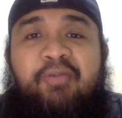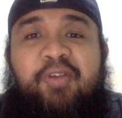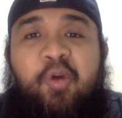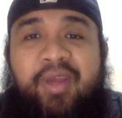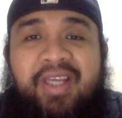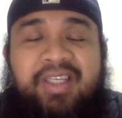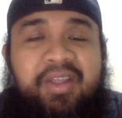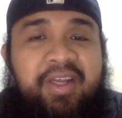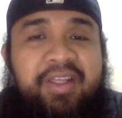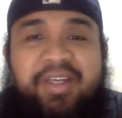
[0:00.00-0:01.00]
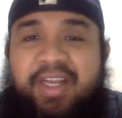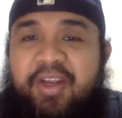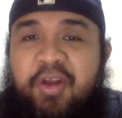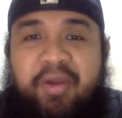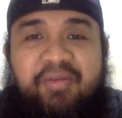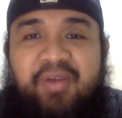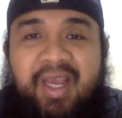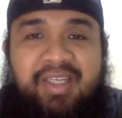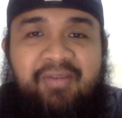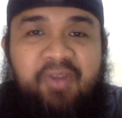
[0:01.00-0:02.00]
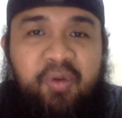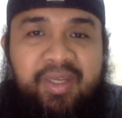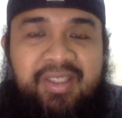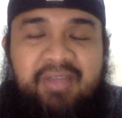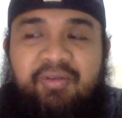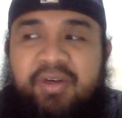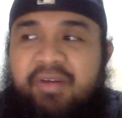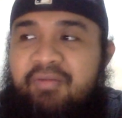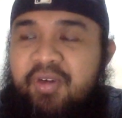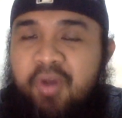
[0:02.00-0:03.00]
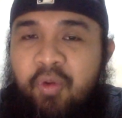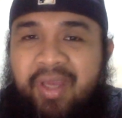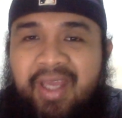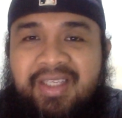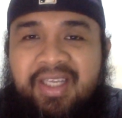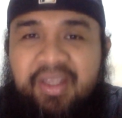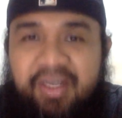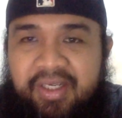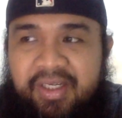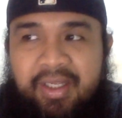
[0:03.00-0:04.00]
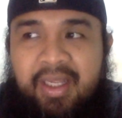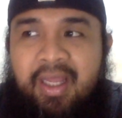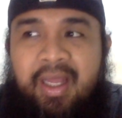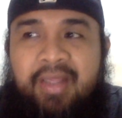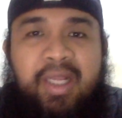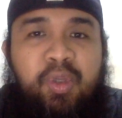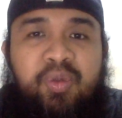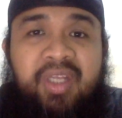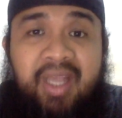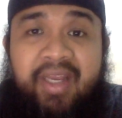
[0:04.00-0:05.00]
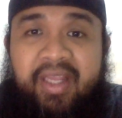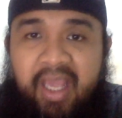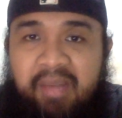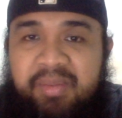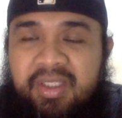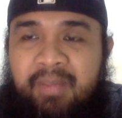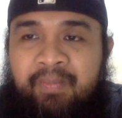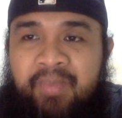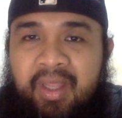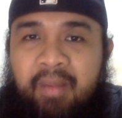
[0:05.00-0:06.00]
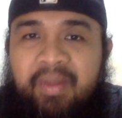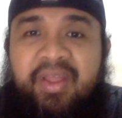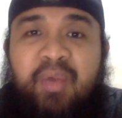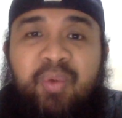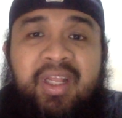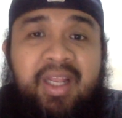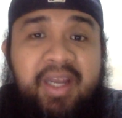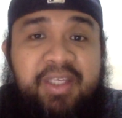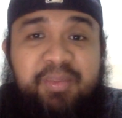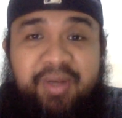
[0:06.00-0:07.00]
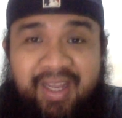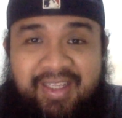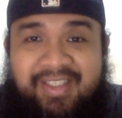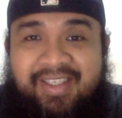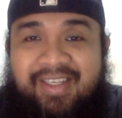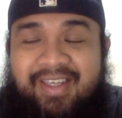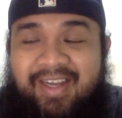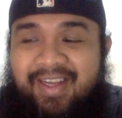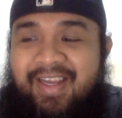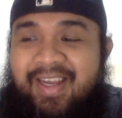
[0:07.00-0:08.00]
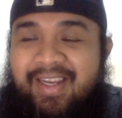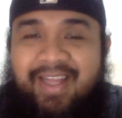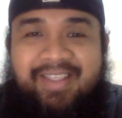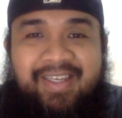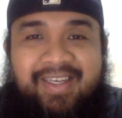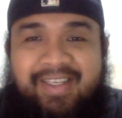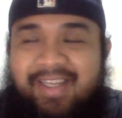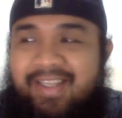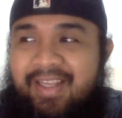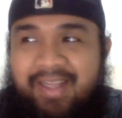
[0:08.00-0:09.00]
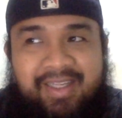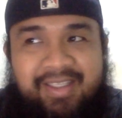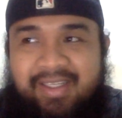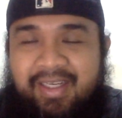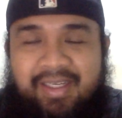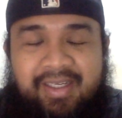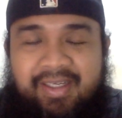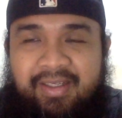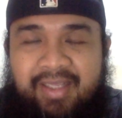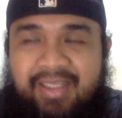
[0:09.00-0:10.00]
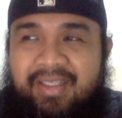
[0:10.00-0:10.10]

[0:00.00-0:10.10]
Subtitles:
For OKC Thunder, I don't know if you guys have noticed, for OKC Thunder, they lose a lot of games, but they win a lot of spreads. that's a